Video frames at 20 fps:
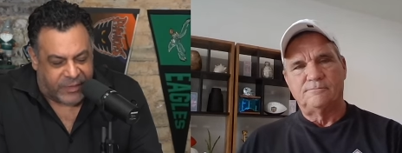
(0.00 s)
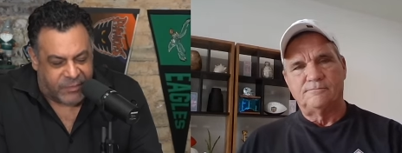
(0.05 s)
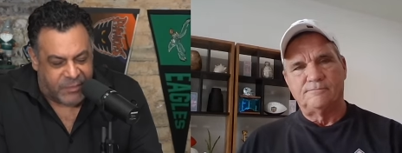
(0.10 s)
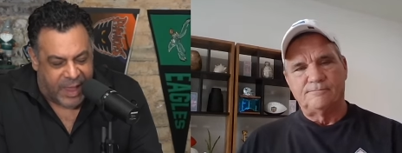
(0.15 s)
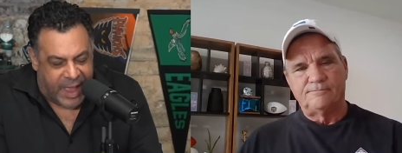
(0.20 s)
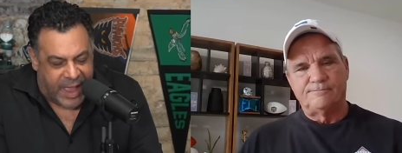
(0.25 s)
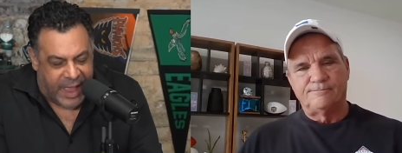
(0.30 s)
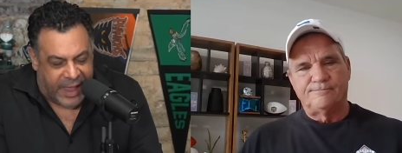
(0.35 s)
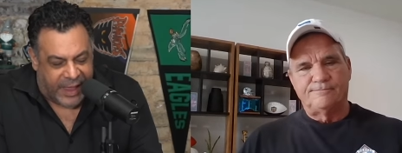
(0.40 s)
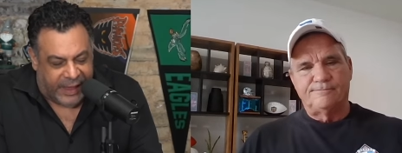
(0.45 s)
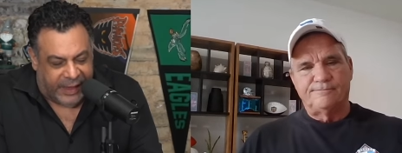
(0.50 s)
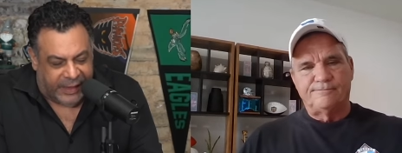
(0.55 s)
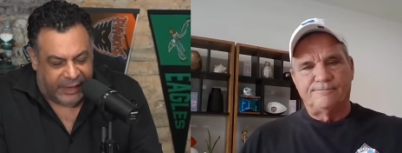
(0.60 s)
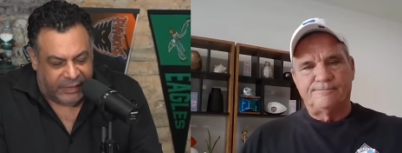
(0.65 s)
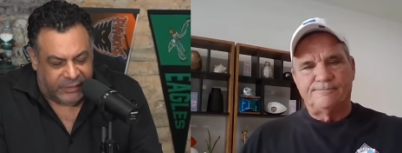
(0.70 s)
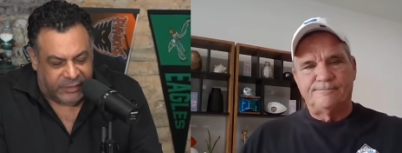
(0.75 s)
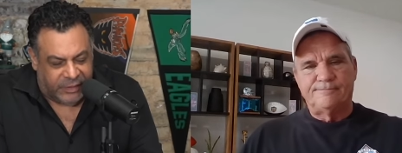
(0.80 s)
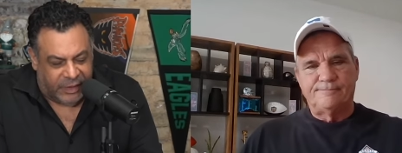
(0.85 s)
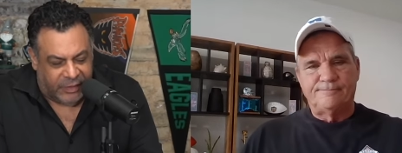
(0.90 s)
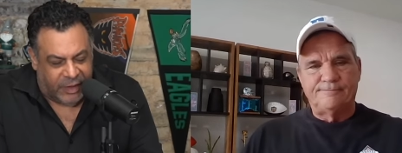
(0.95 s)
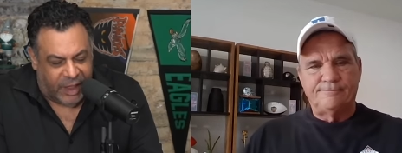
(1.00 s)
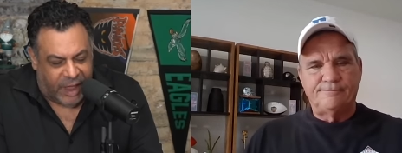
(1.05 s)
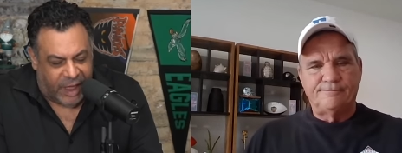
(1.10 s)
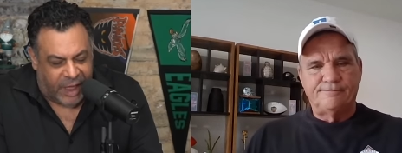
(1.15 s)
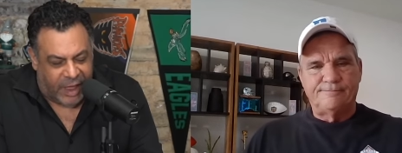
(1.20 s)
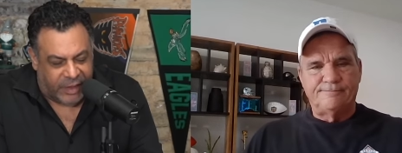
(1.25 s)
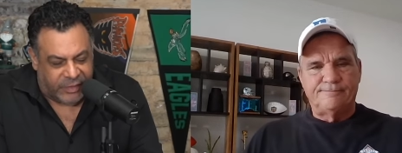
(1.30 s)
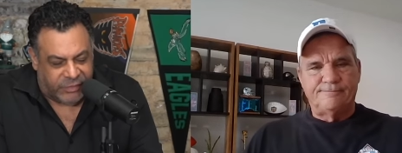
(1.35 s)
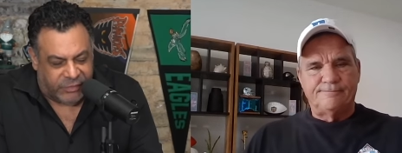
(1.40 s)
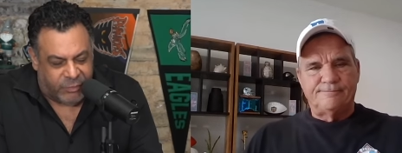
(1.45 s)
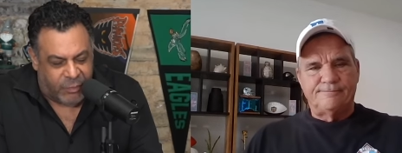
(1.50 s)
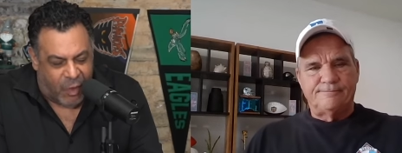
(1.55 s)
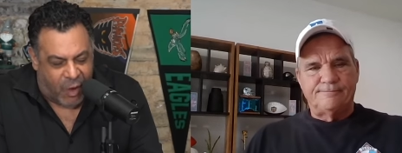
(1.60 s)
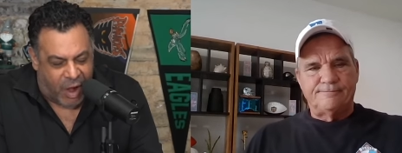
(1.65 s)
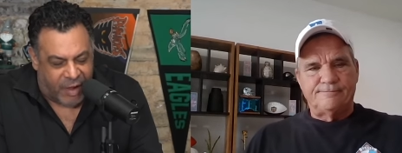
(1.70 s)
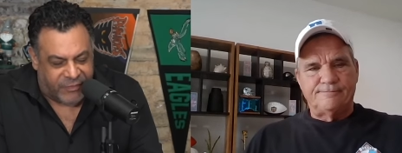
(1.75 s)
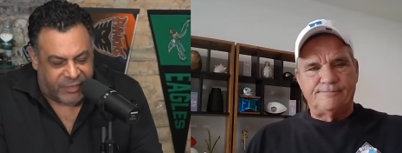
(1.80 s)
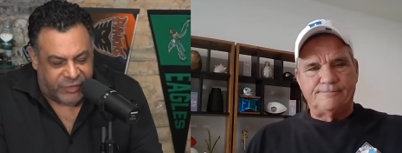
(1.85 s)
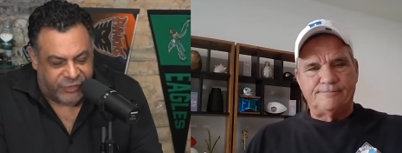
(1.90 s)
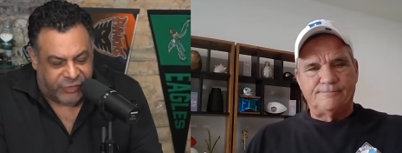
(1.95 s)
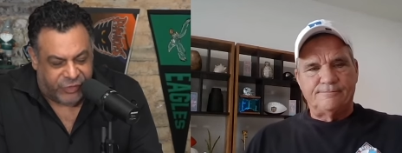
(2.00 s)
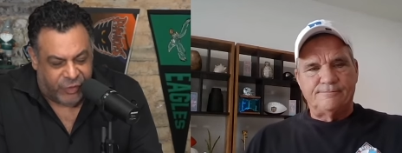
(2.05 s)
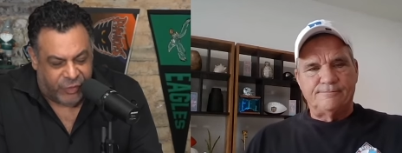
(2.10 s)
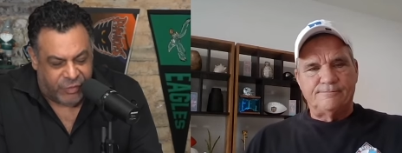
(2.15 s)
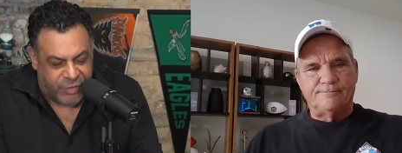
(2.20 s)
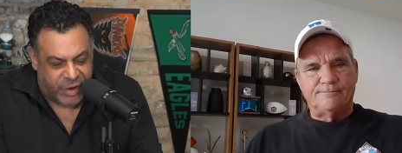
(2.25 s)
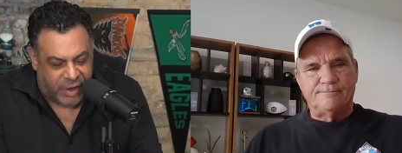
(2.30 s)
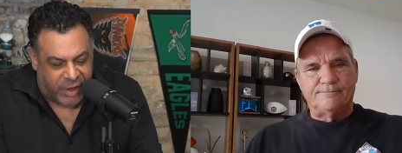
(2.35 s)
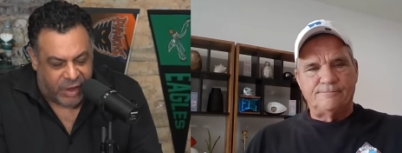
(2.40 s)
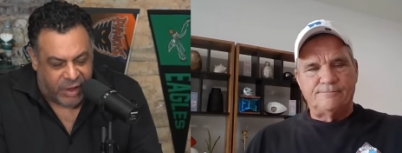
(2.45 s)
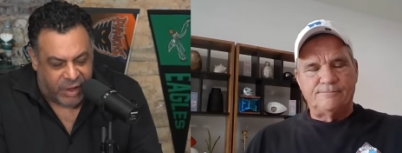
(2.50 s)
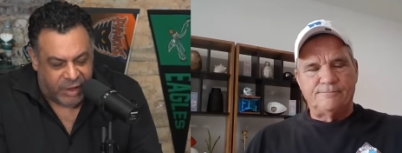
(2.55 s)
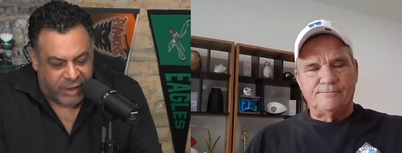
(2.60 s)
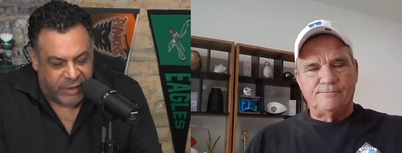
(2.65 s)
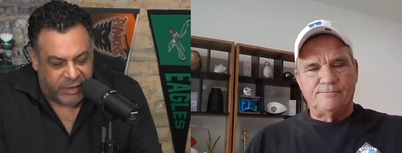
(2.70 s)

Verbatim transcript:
Speaker 1: Maye, uh, Marvin Jr.